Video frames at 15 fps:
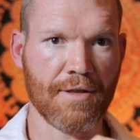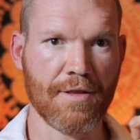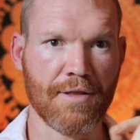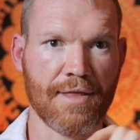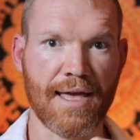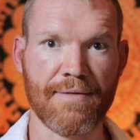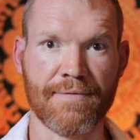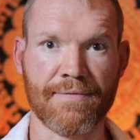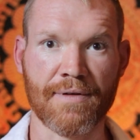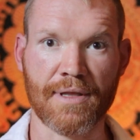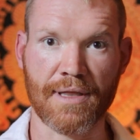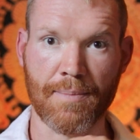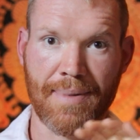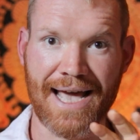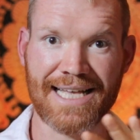
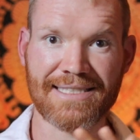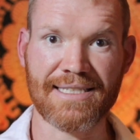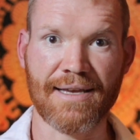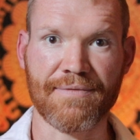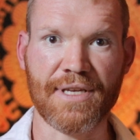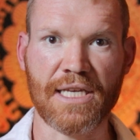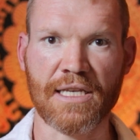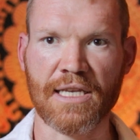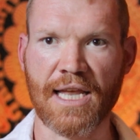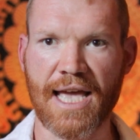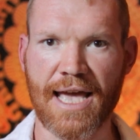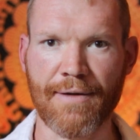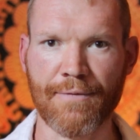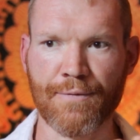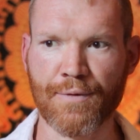the bass have eaten
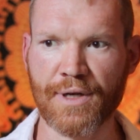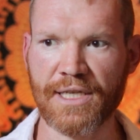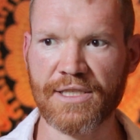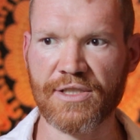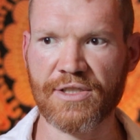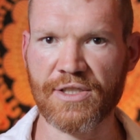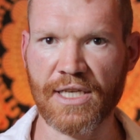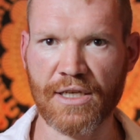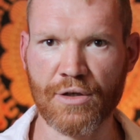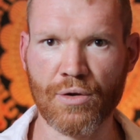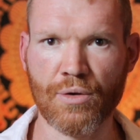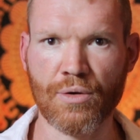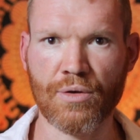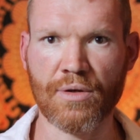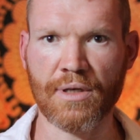every
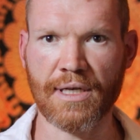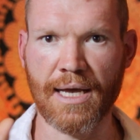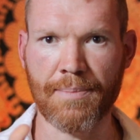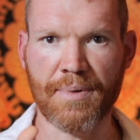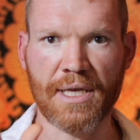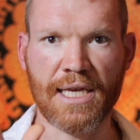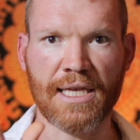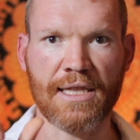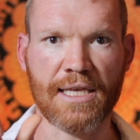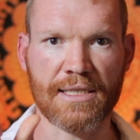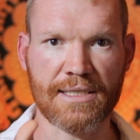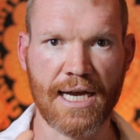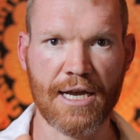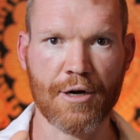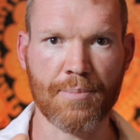single guppy in the
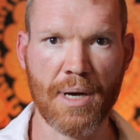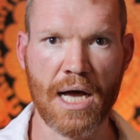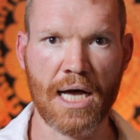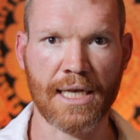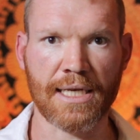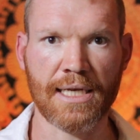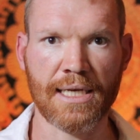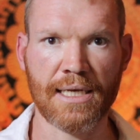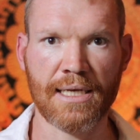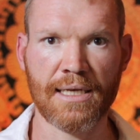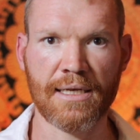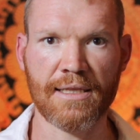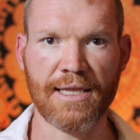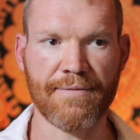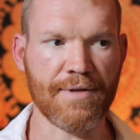entire pond.
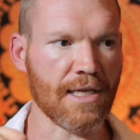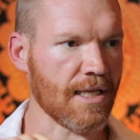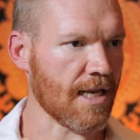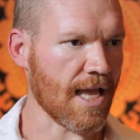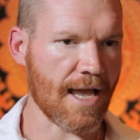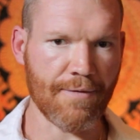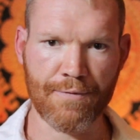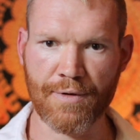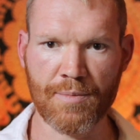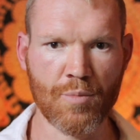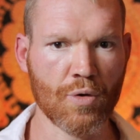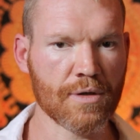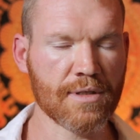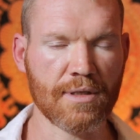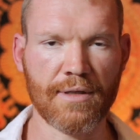They've eaten every
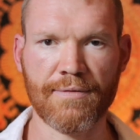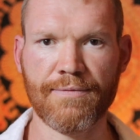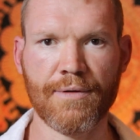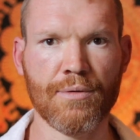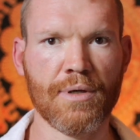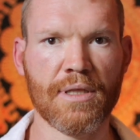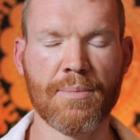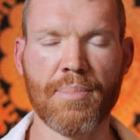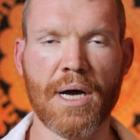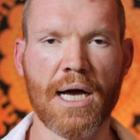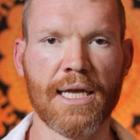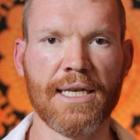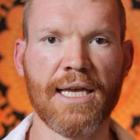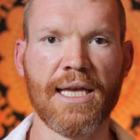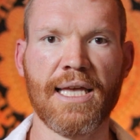morsel of food in the
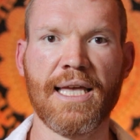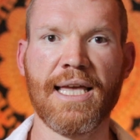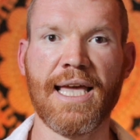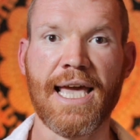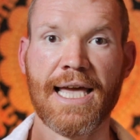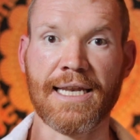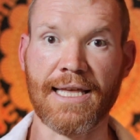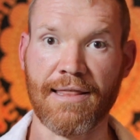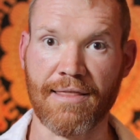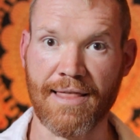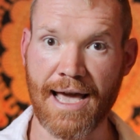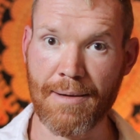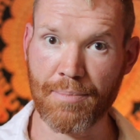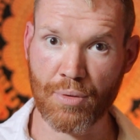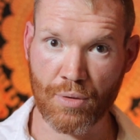pond, and at
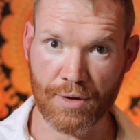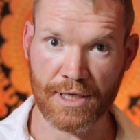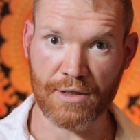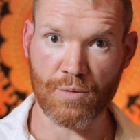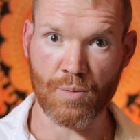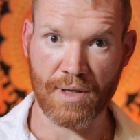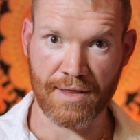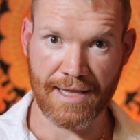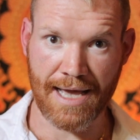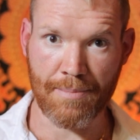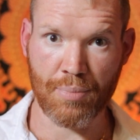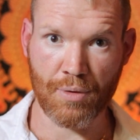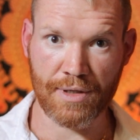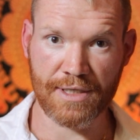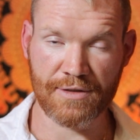that point, when that
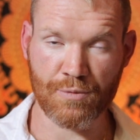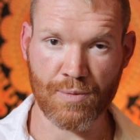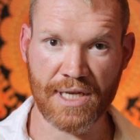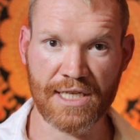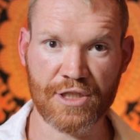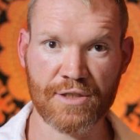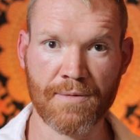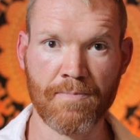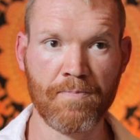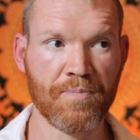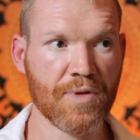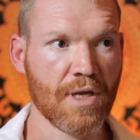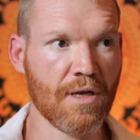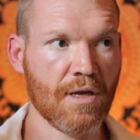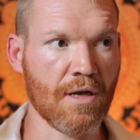point is reached,
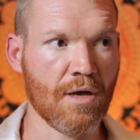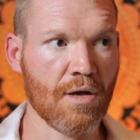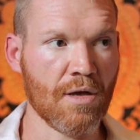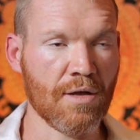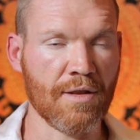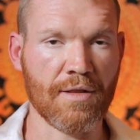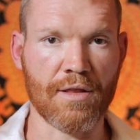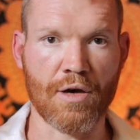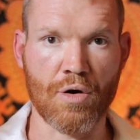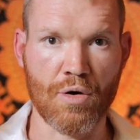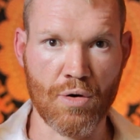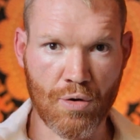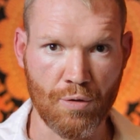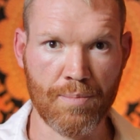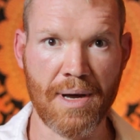the
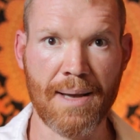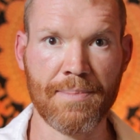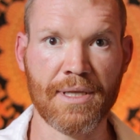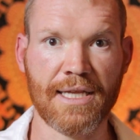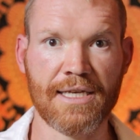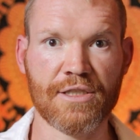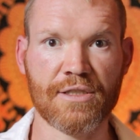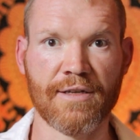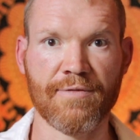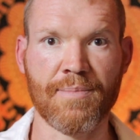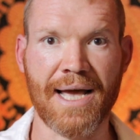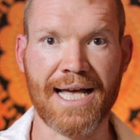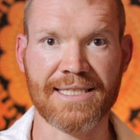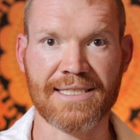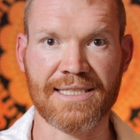whole population of
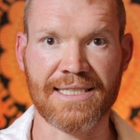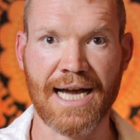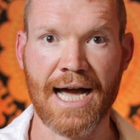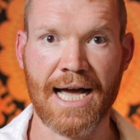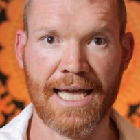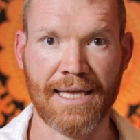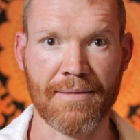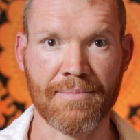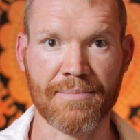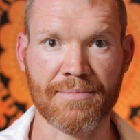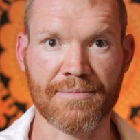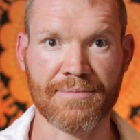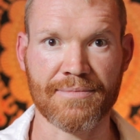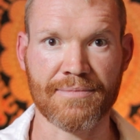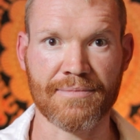bass die.
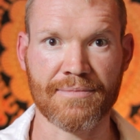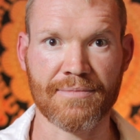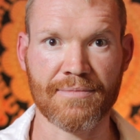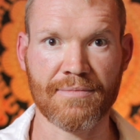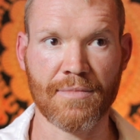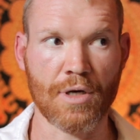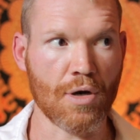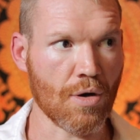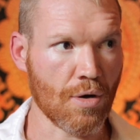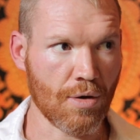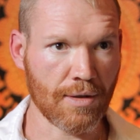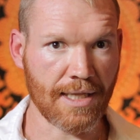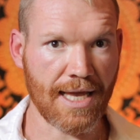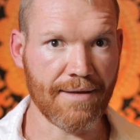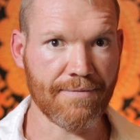
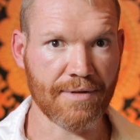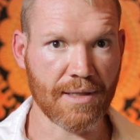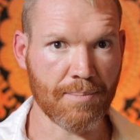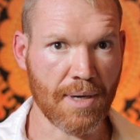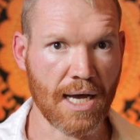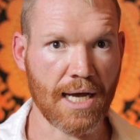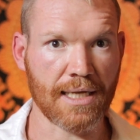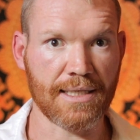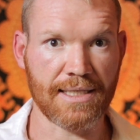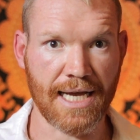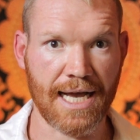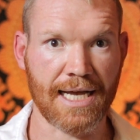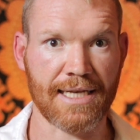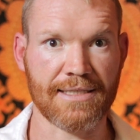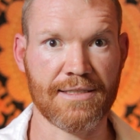All life in the pond
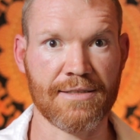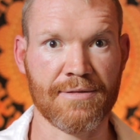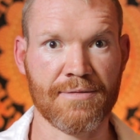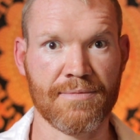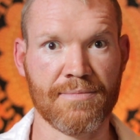dies.